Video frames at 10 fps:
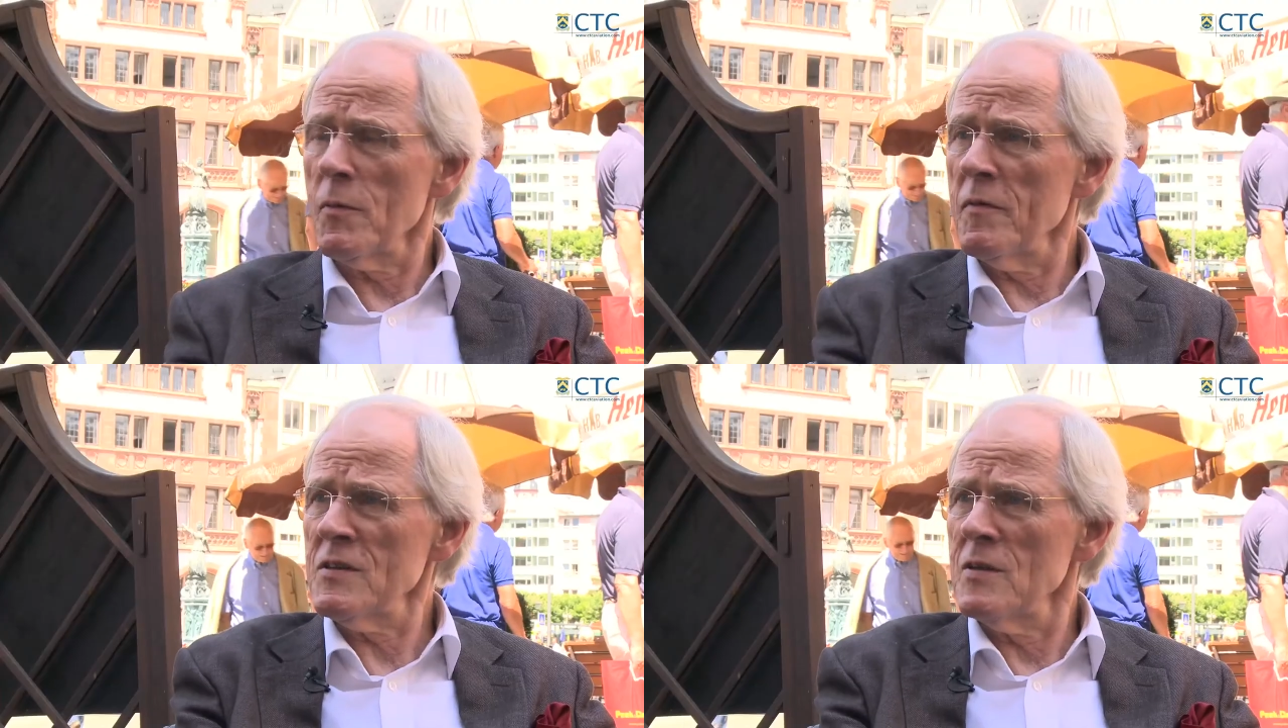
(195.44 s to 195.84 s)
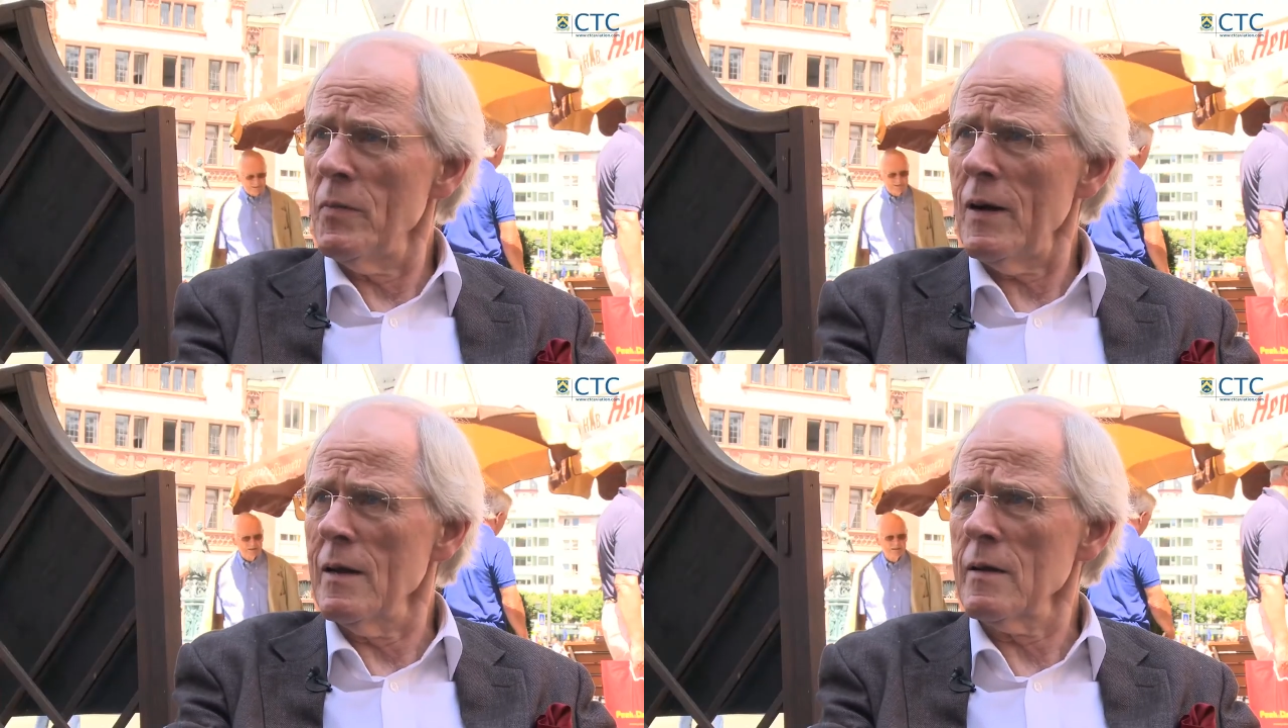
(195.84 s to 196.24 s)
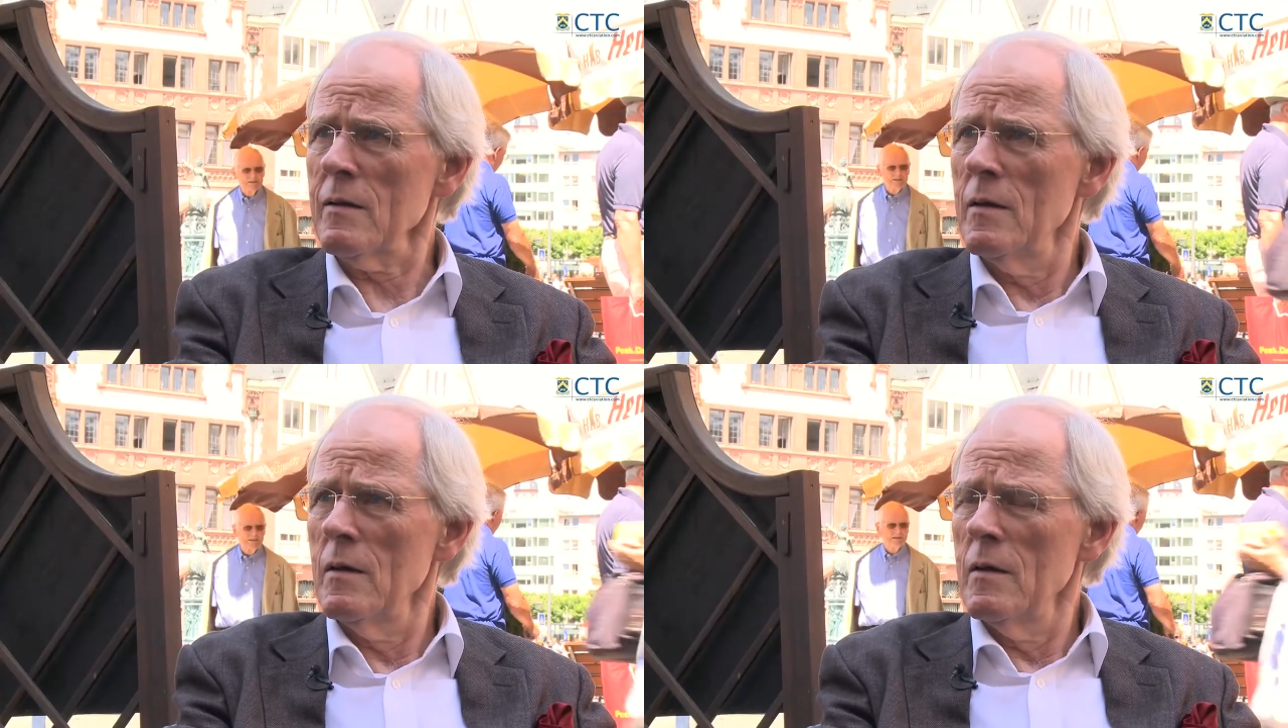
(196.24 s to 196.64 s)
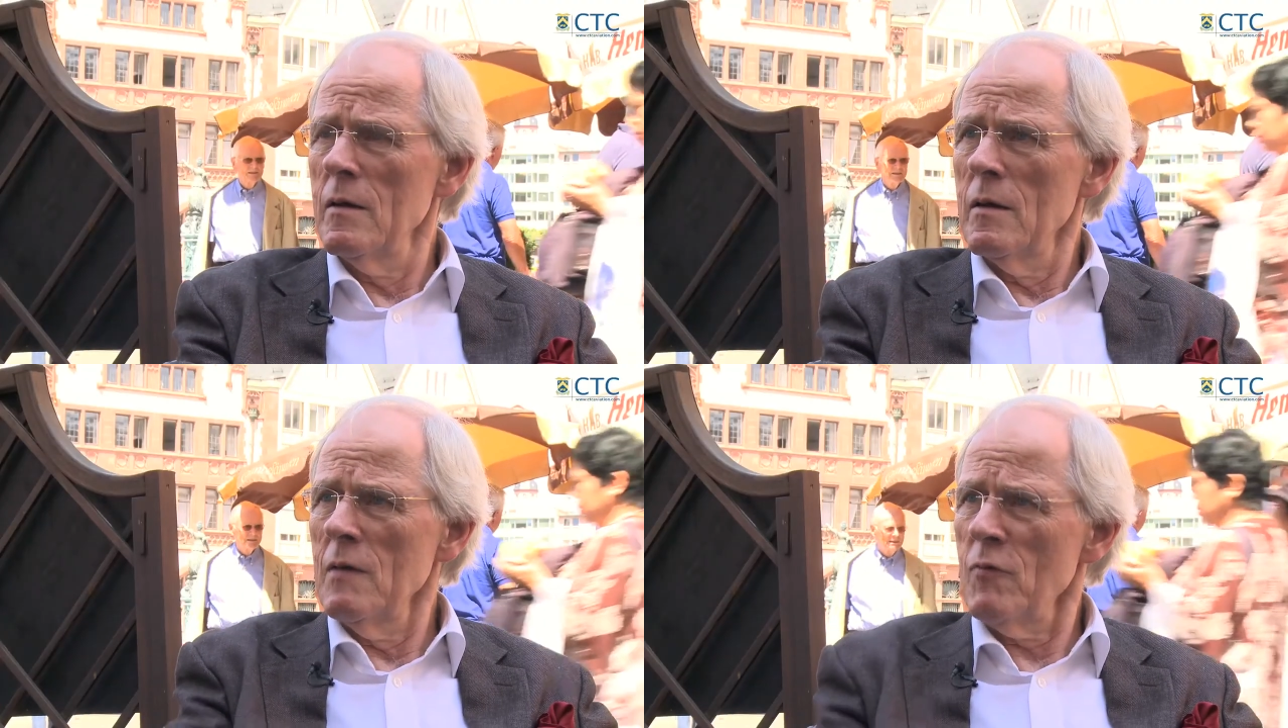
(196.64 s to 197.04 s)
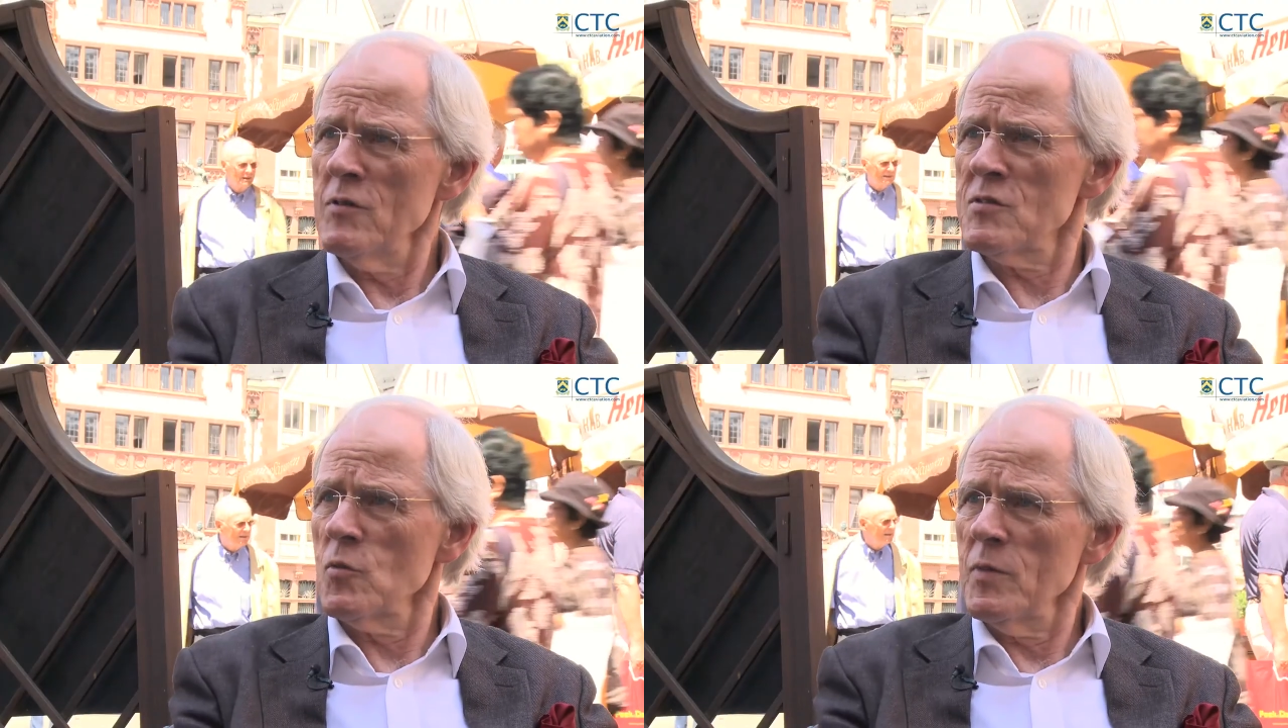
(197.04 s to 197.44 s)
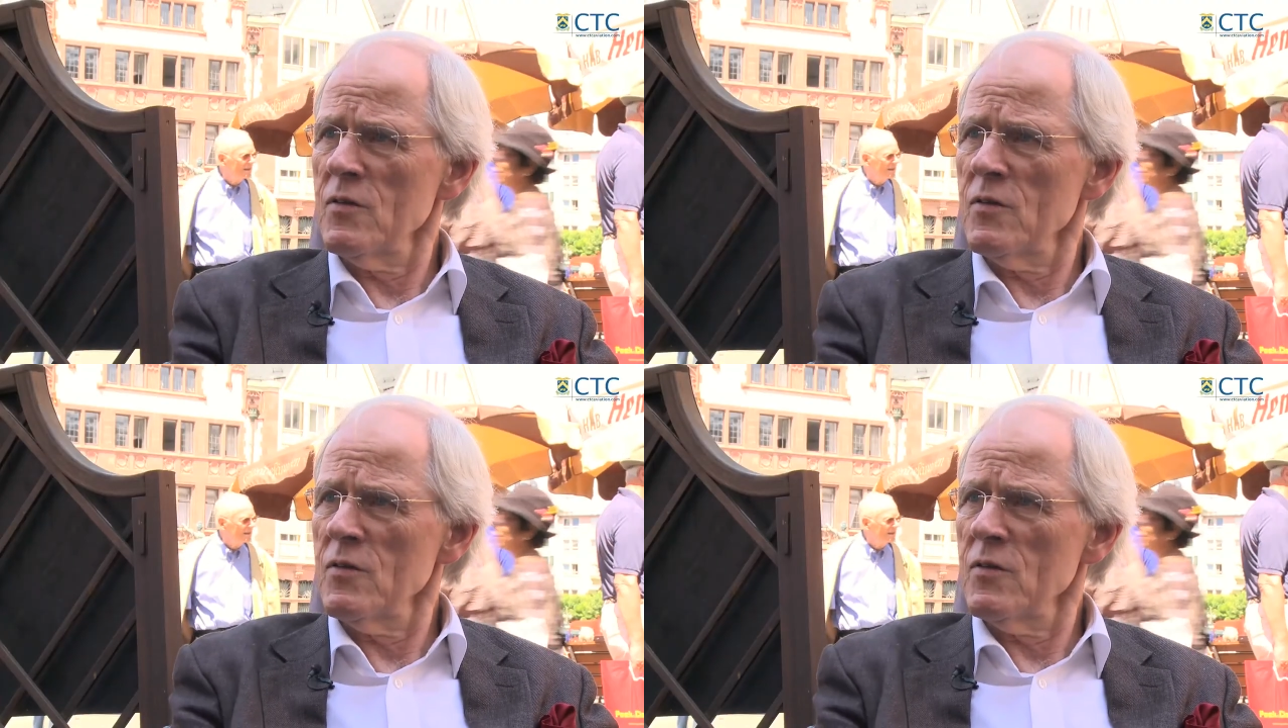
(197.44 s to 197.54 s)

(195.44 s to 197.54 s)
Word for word: a professional pilot, he wants to be